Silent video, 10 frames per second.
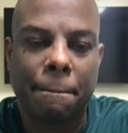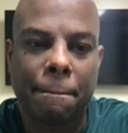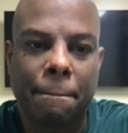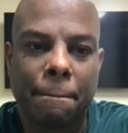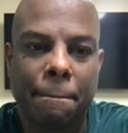
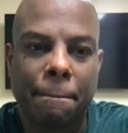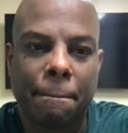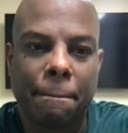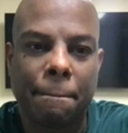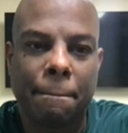
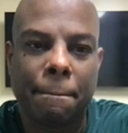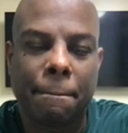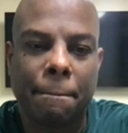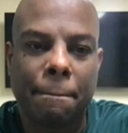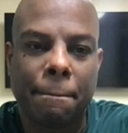
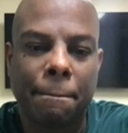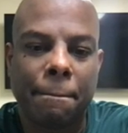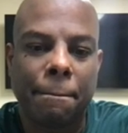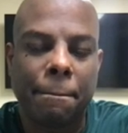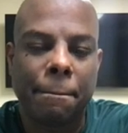
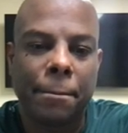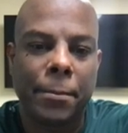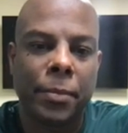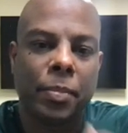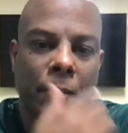
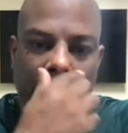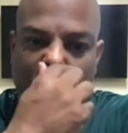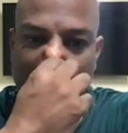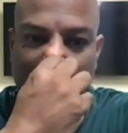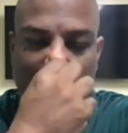
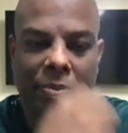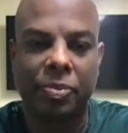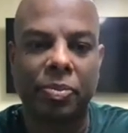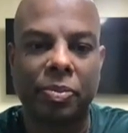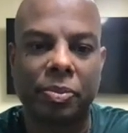
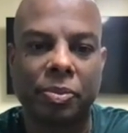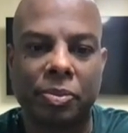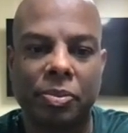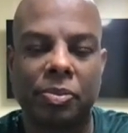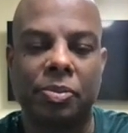
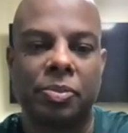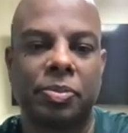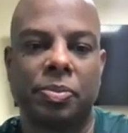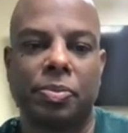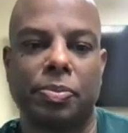
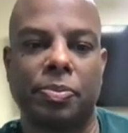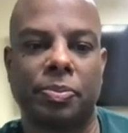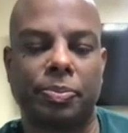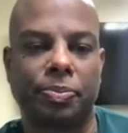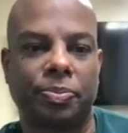
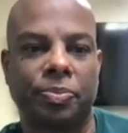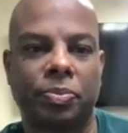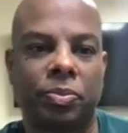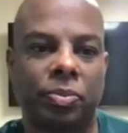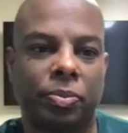
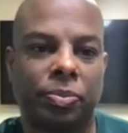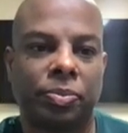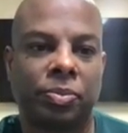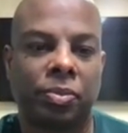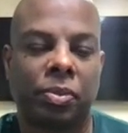
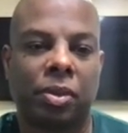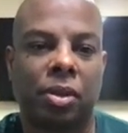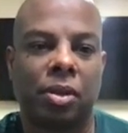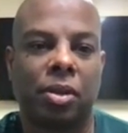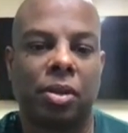
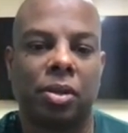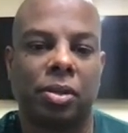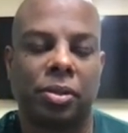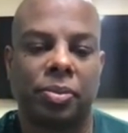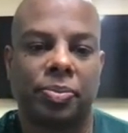
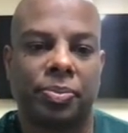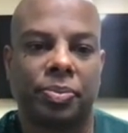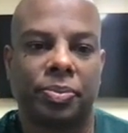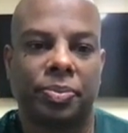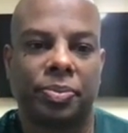(silent)